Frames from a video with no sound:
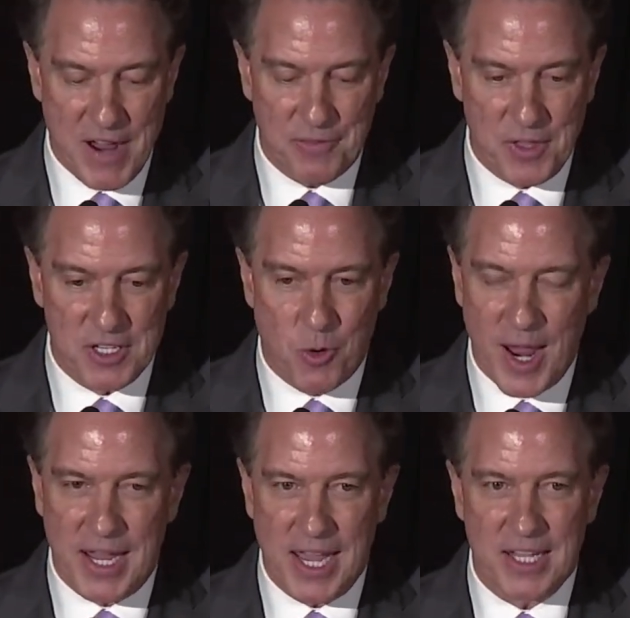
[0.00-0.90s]
We've got these
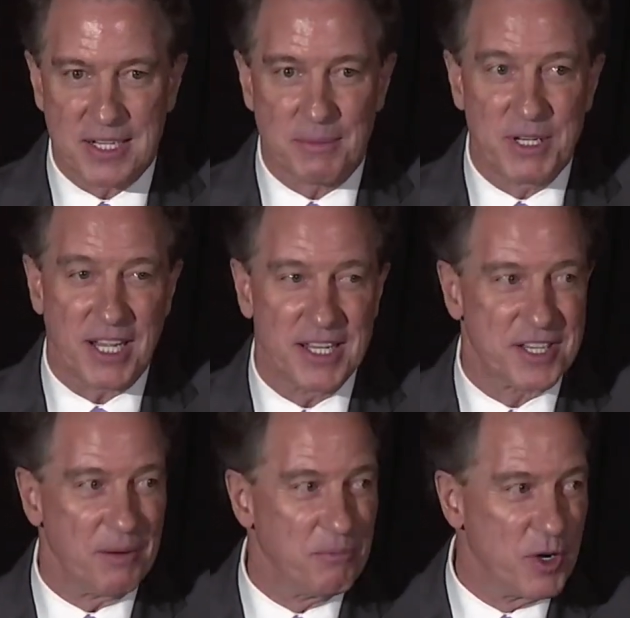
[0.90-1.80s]
grandkids, and let me tell
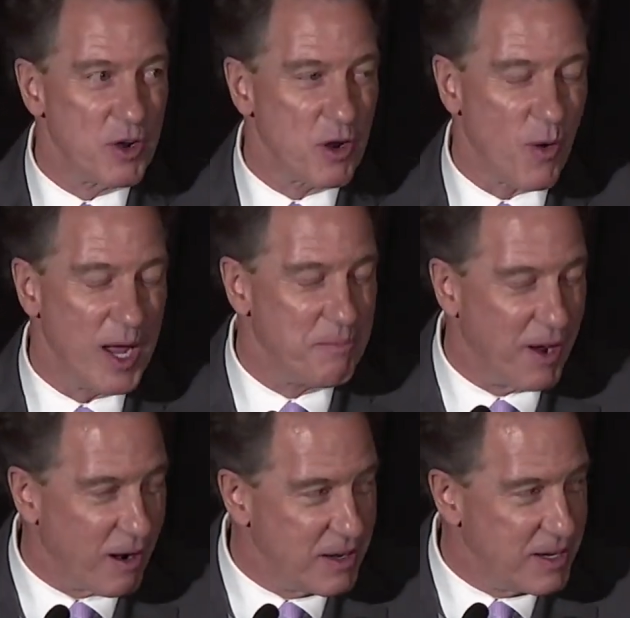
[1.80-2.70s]
you something. When you're a
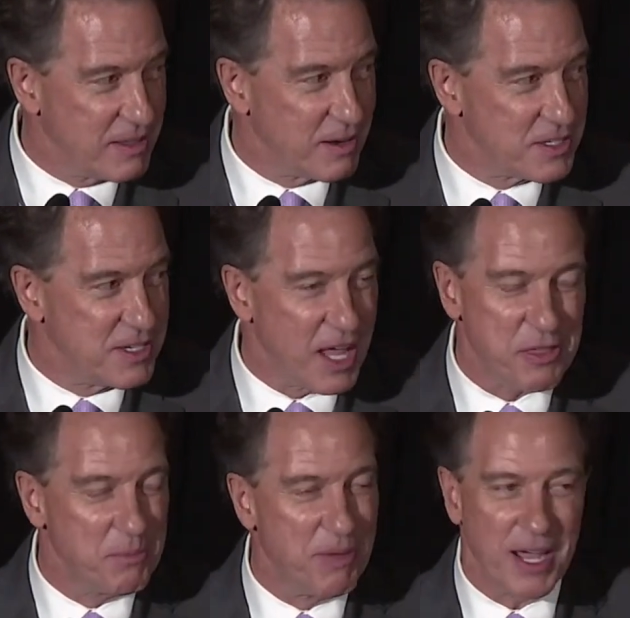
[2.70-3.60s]
grandparent, there is
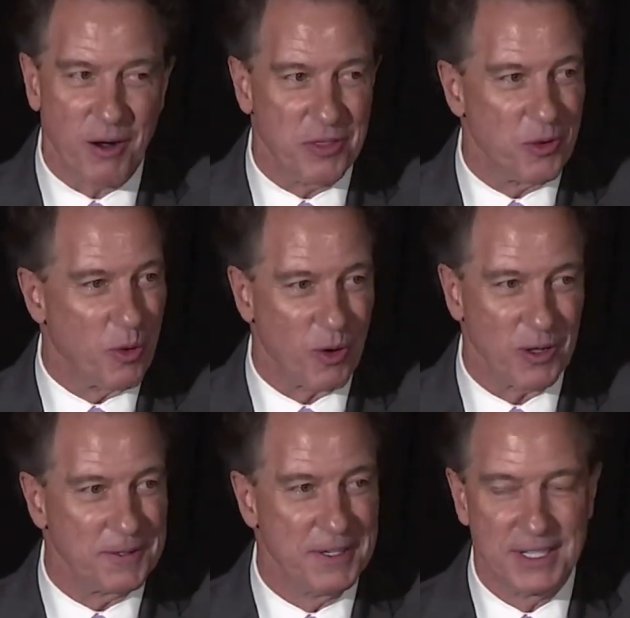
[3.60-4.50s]
nothing better in the
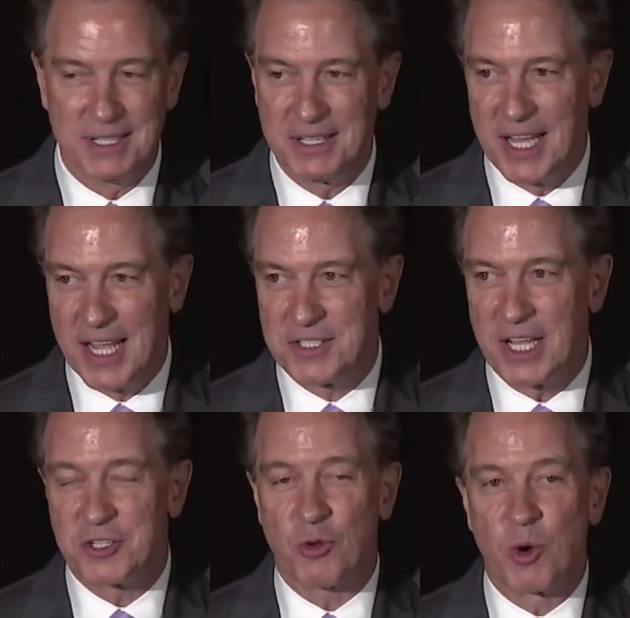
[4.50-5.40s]
world.
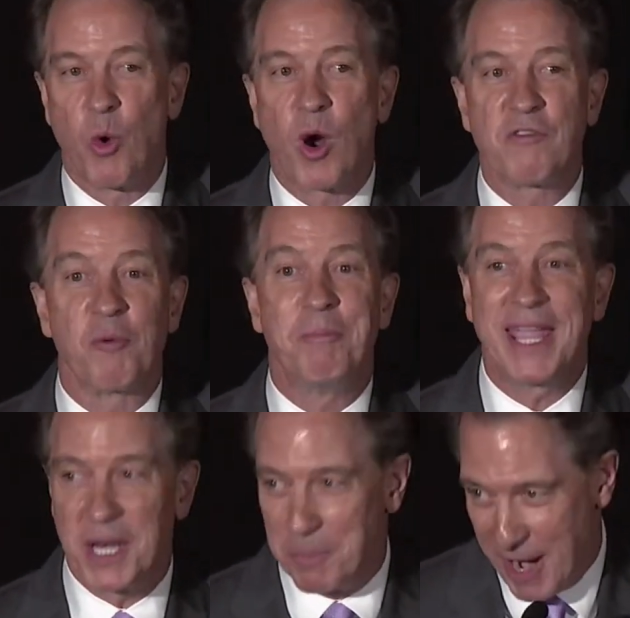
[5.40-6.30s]
It's the reward for
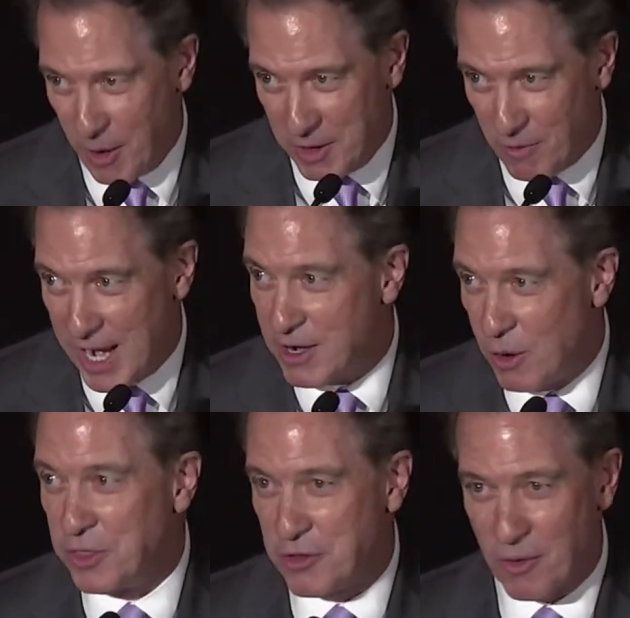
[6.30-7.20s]
being a parent,
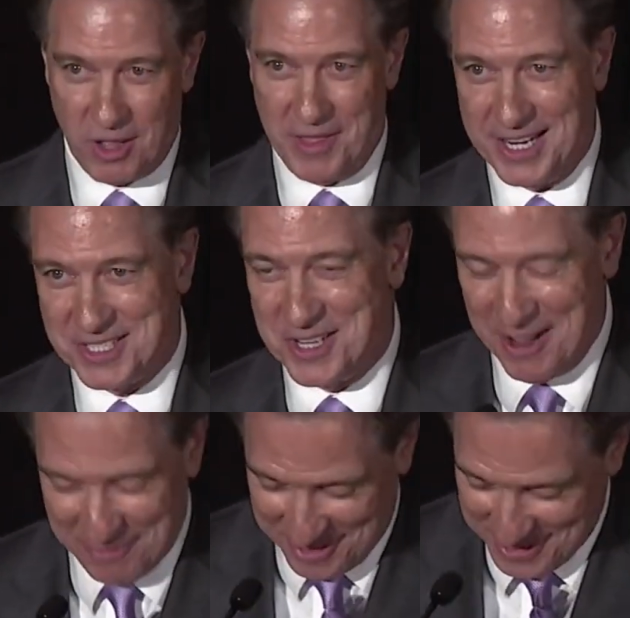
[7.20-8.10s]
right? Going through all that
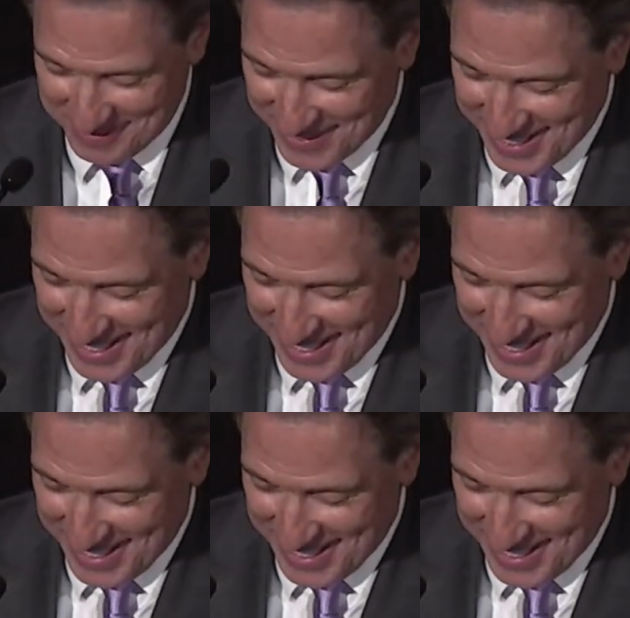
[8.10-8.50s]
stuff.